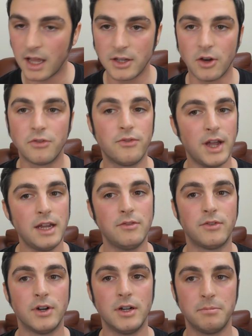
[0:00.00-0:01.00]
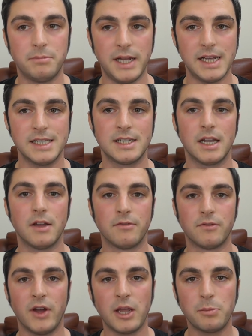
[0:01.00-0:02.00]
your favourite best
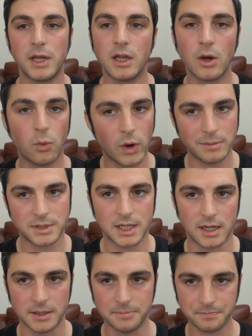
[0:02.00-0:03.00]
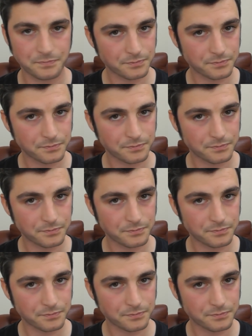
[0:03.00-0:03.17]
vaping website.